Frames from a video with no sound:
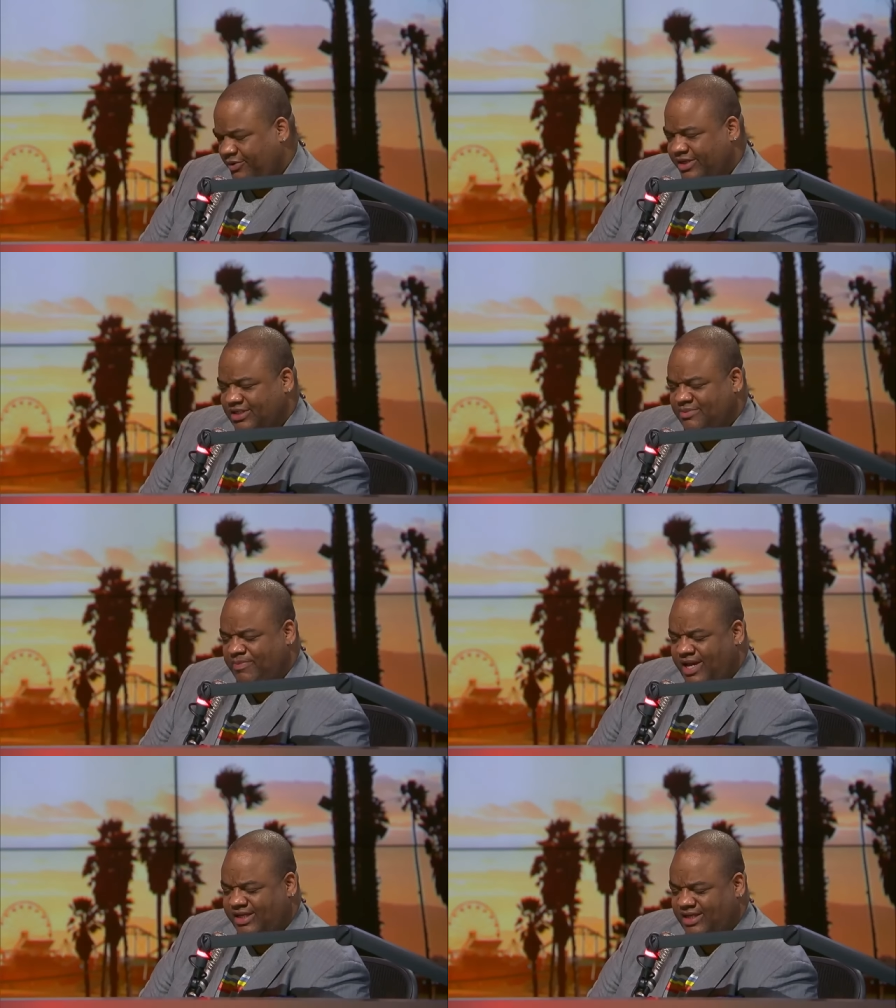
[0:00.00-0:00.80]
you could
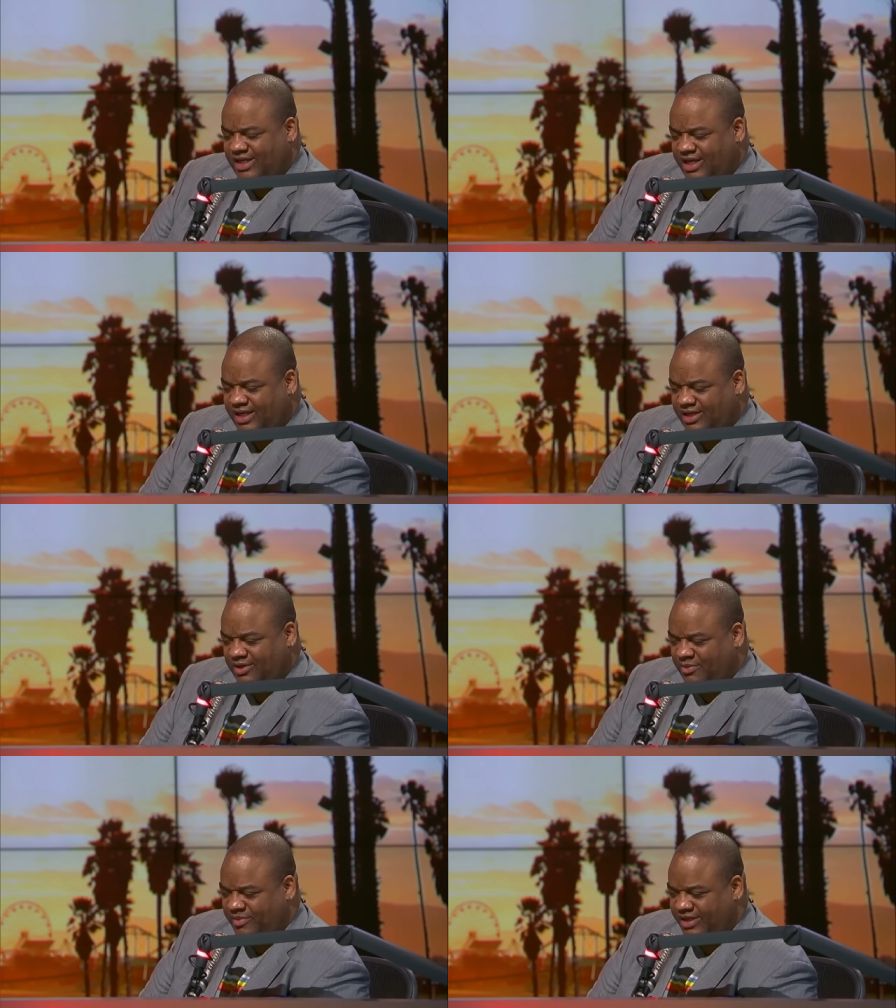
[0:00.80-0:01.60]
speculate a
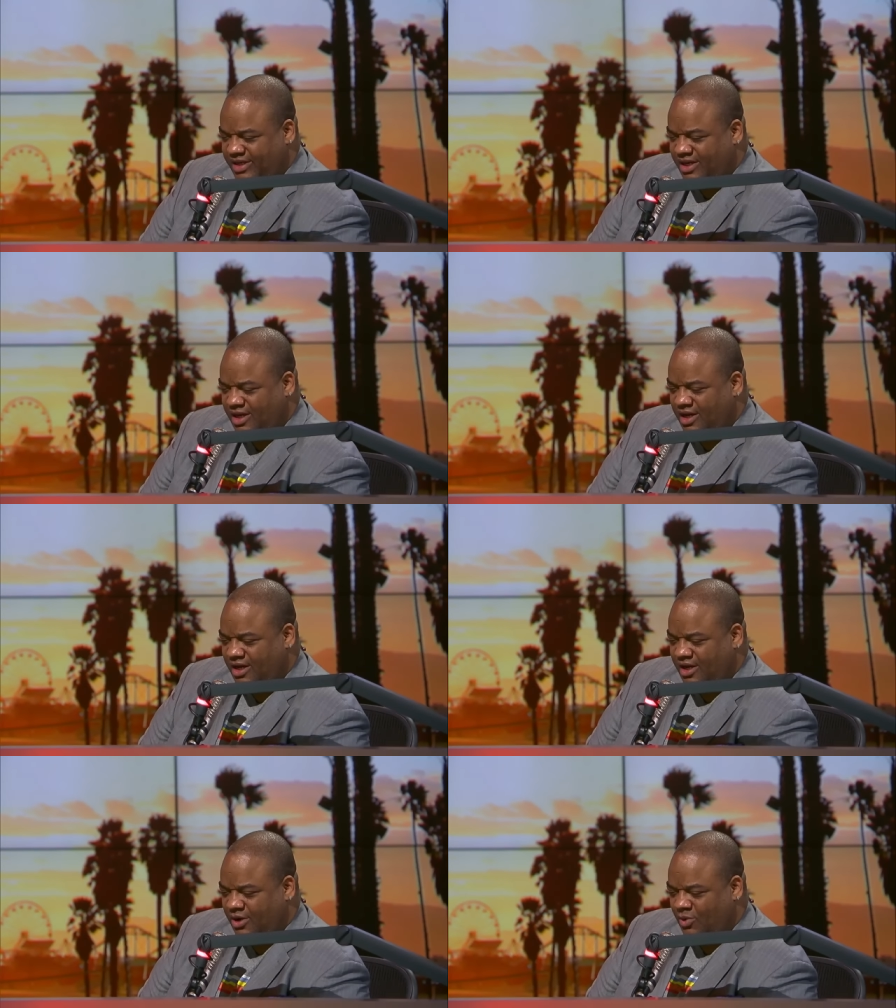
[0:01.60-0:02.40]
little bit,
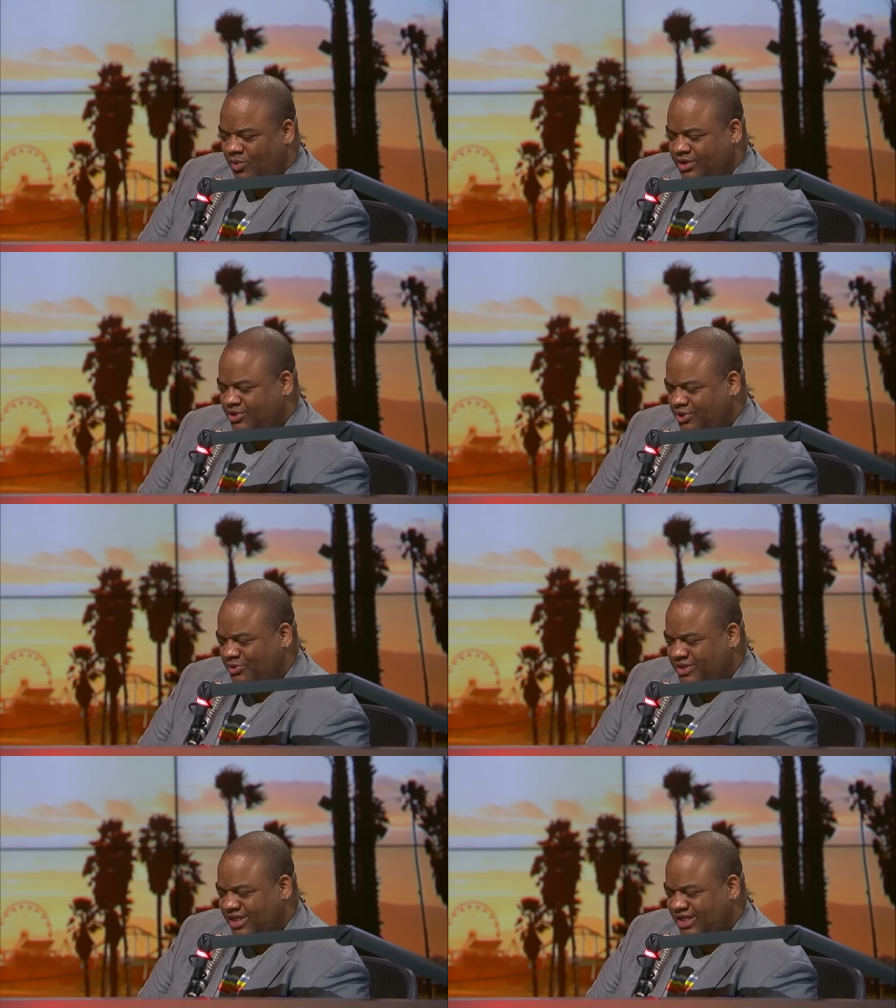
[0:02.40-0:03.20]
what do
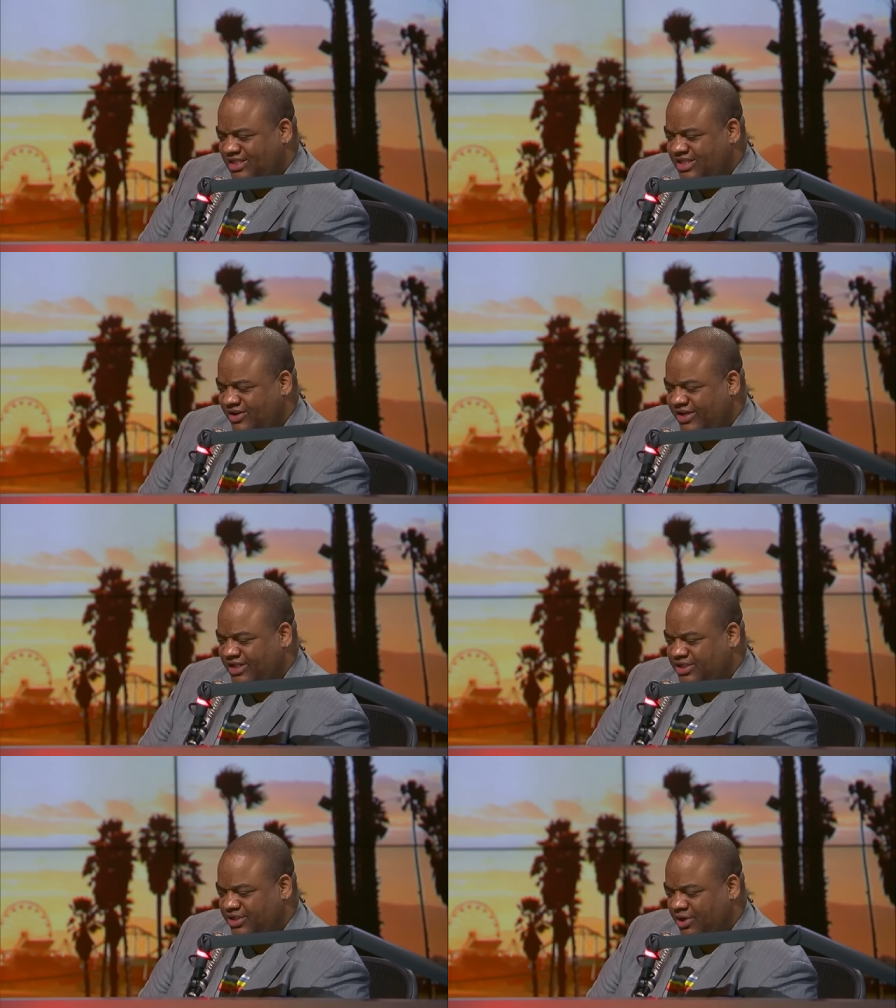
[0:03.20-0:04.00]
you think Jerry
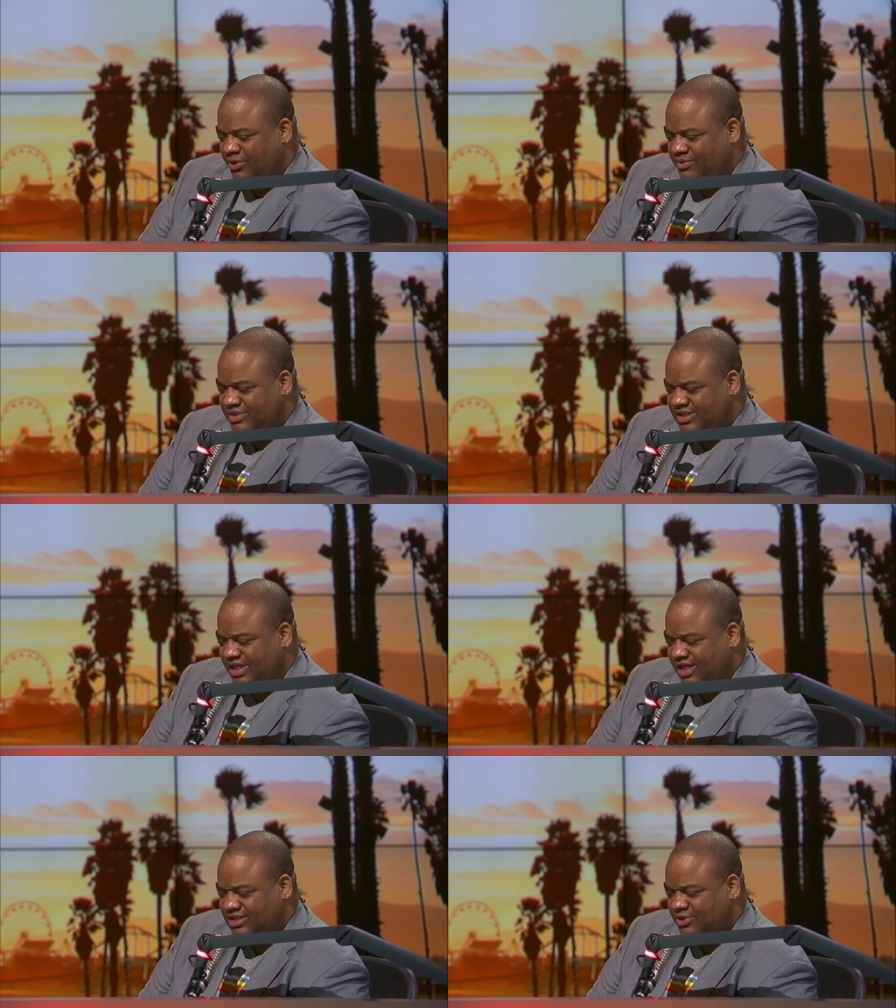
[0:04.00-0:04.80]
Jones thinks?